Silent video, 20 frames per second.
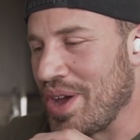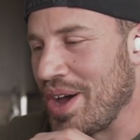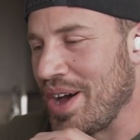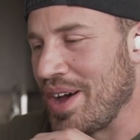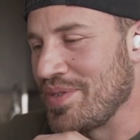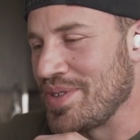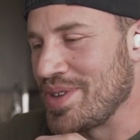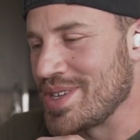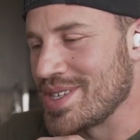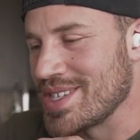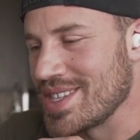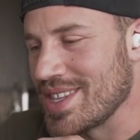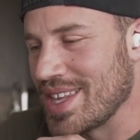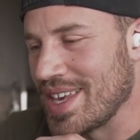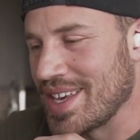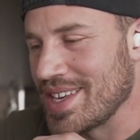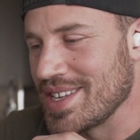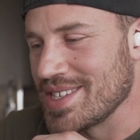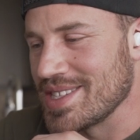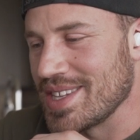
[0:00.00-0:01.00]
obvious
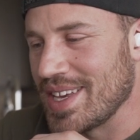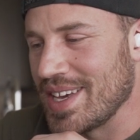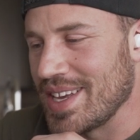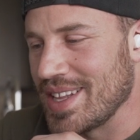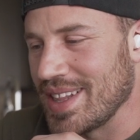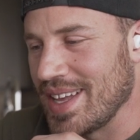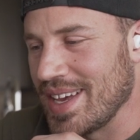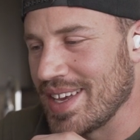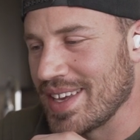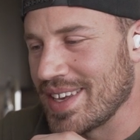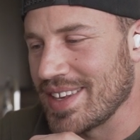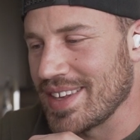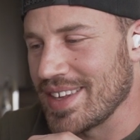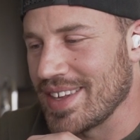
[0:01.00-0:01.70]
things that like.